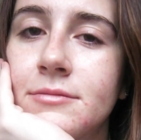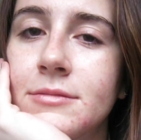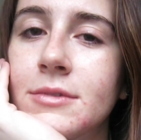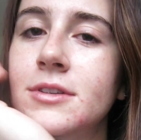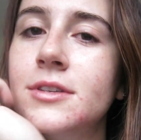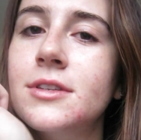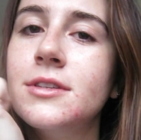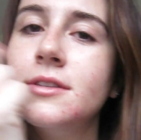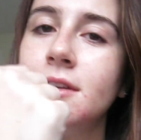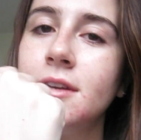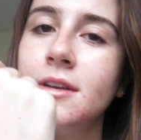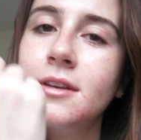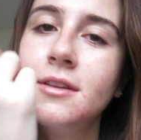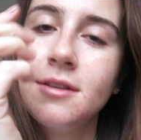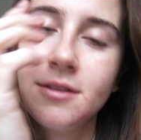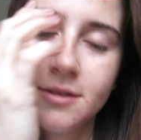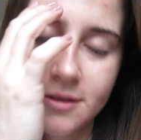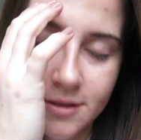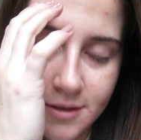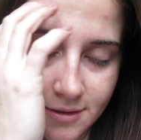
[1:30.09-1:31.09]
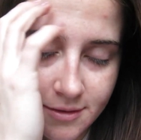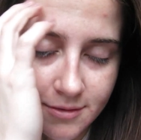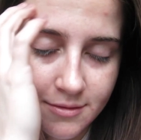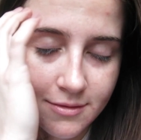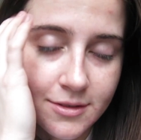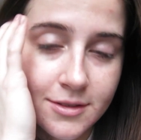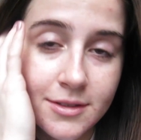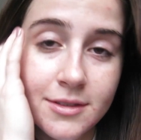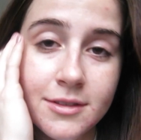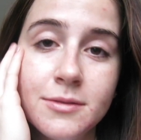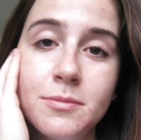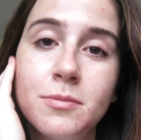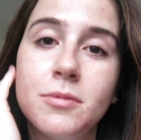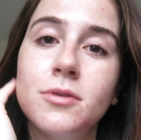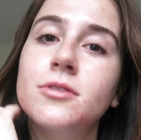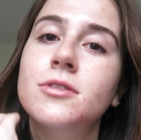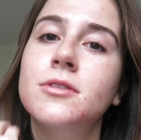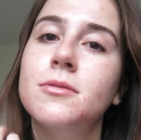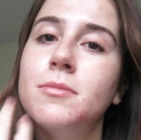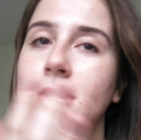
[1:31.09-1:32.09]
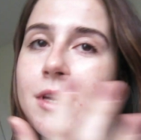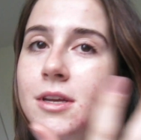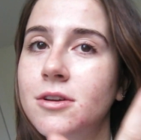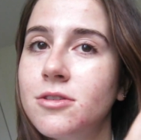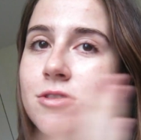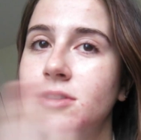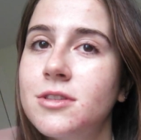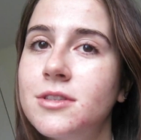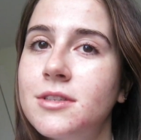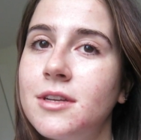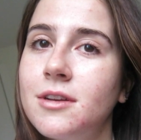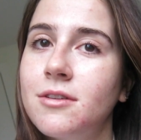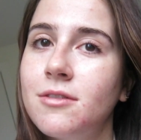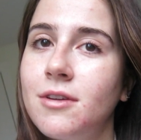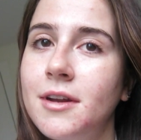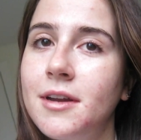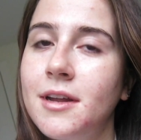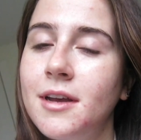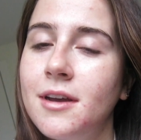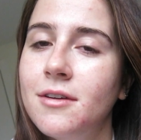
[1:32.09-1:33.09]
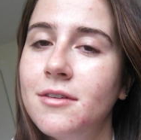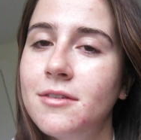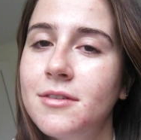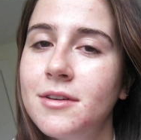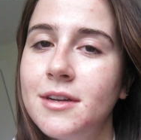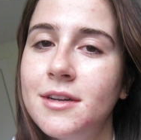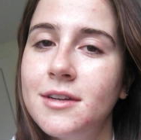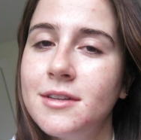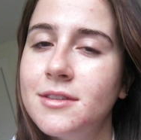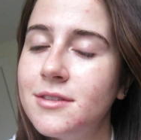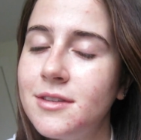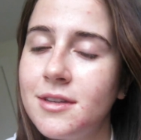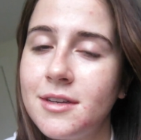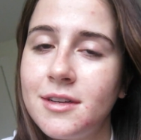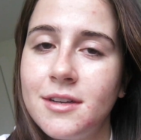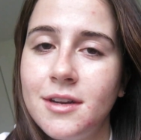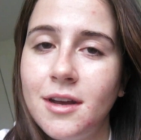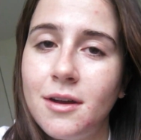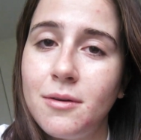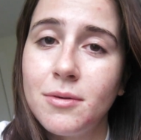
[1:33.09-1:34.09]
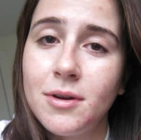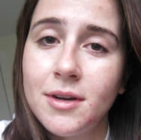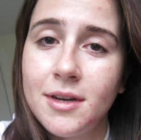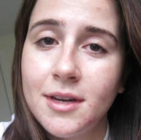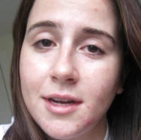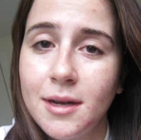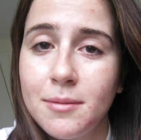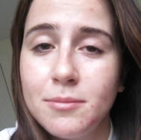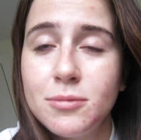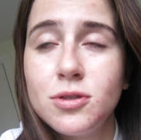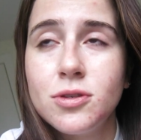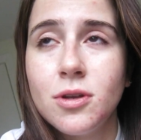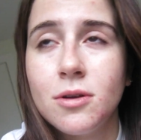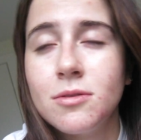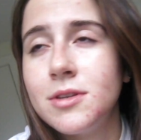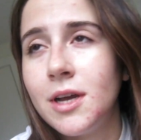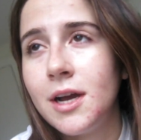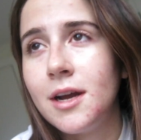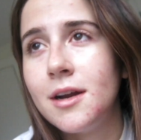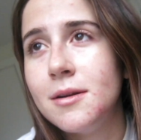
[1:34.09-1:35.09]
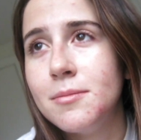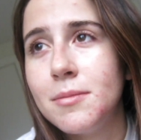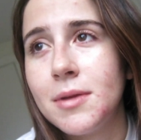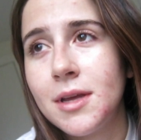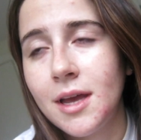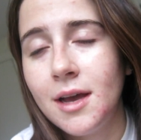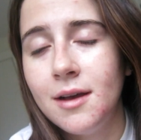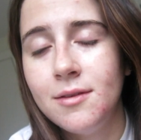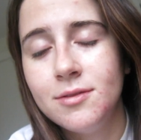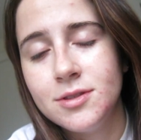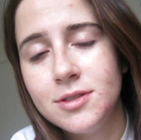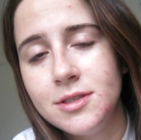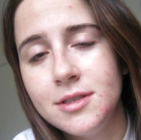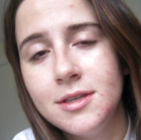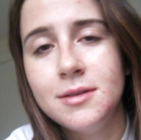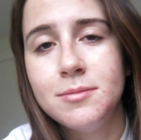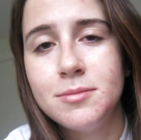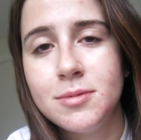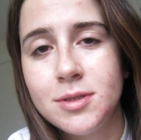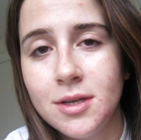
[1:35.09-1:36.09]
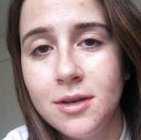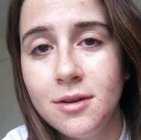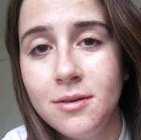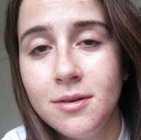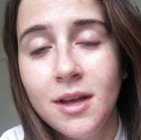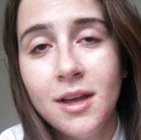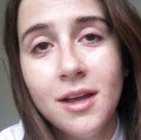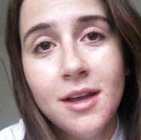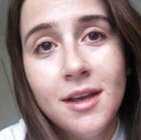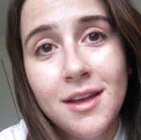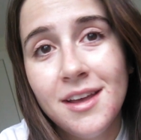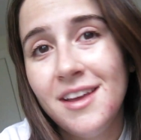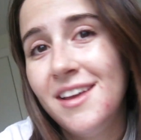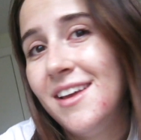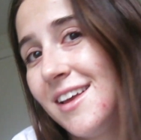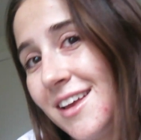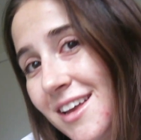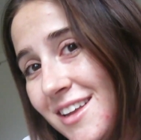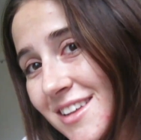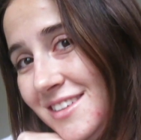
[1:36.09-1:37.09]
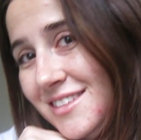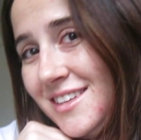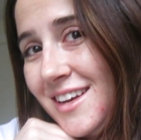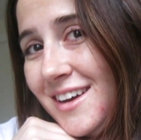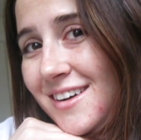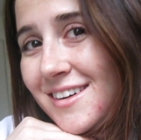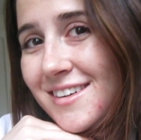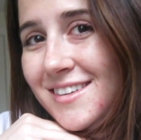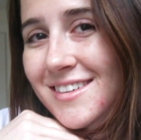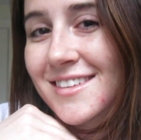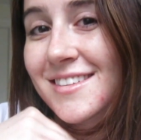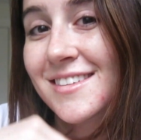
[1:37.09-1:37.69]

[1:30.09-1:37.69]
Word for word: this is like this is this is supposed to be interesting right now and it's like not working. I'm so tired. I'm like half asleep. So can you tell?